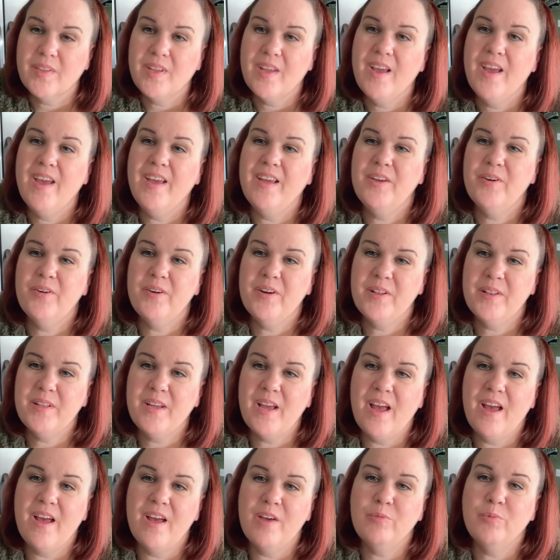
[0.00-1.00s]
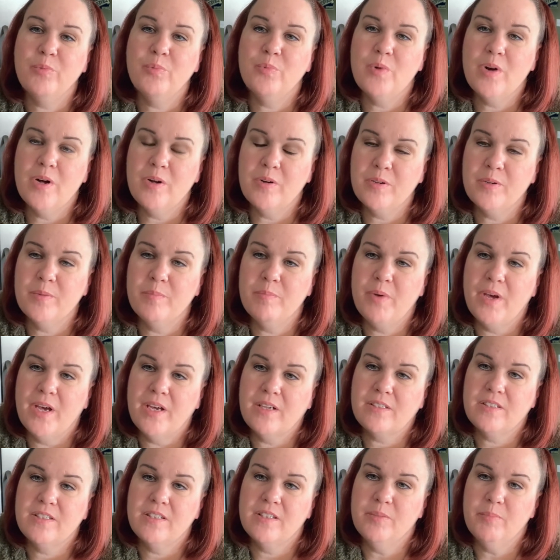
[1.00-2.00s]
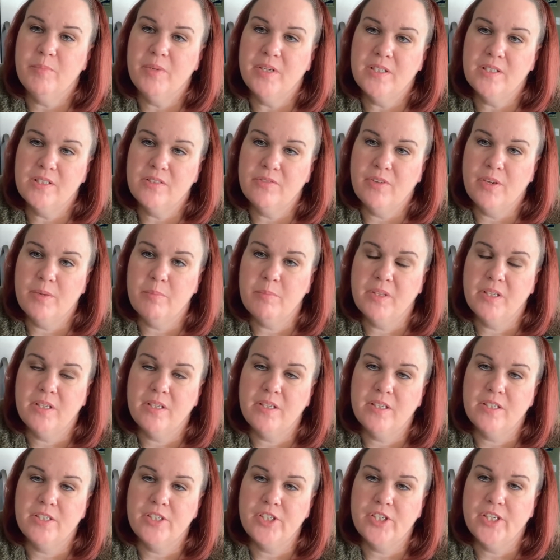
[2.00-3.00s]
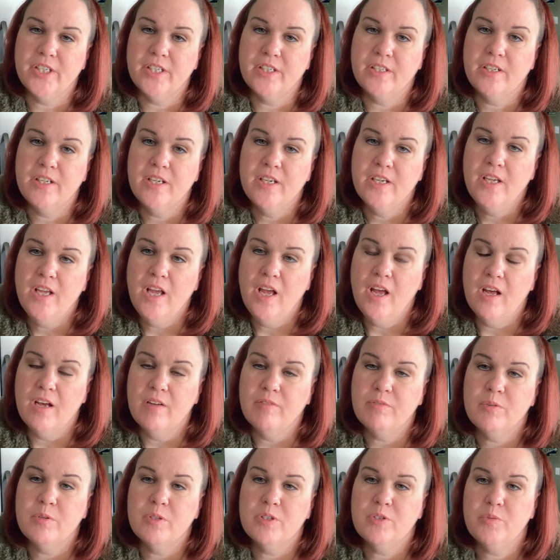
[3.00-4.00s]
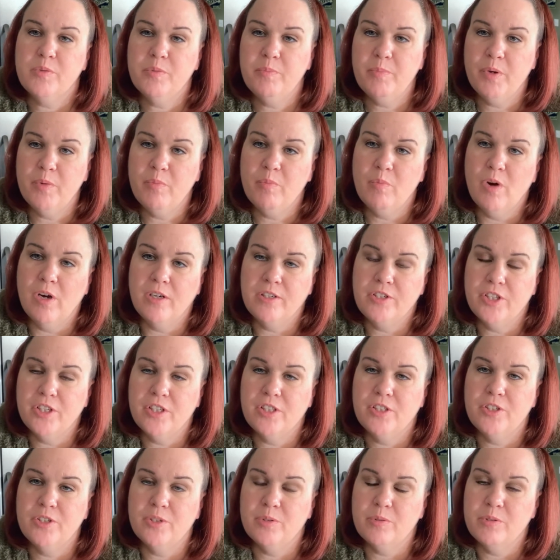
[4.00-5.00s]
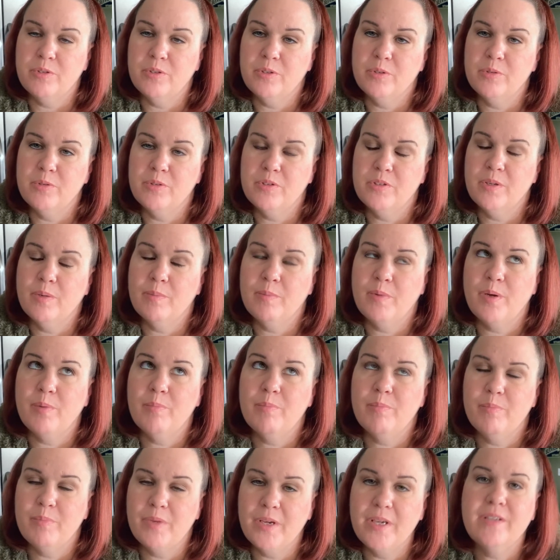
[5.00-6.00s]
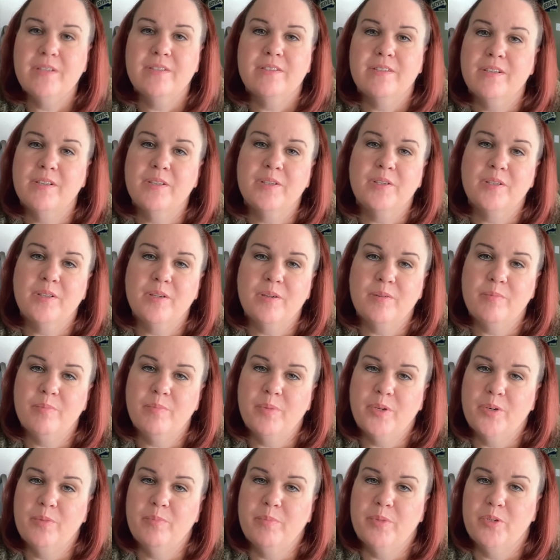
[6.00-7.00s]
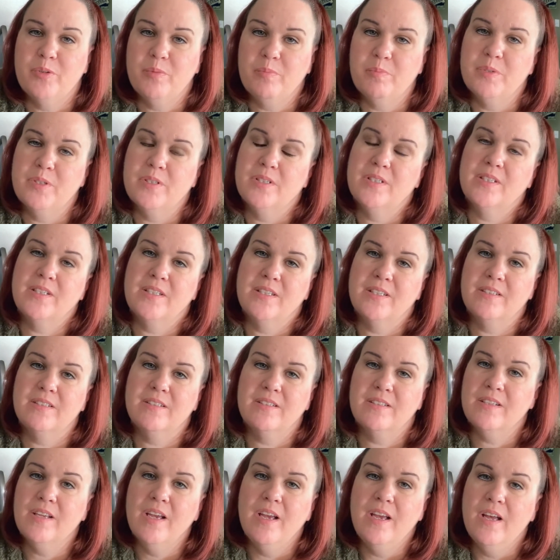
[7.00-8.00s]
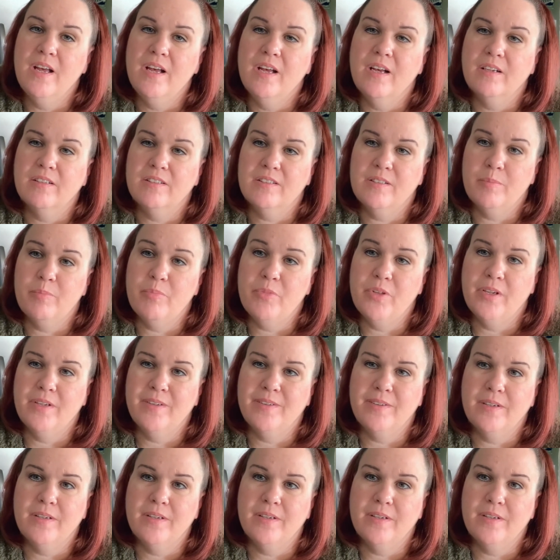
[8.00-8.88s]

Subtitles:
Hey y'all, and welcome back to the Mace Family Kitchen. Of course, we've been watching Joe do some amazing buttermilk biscuits. One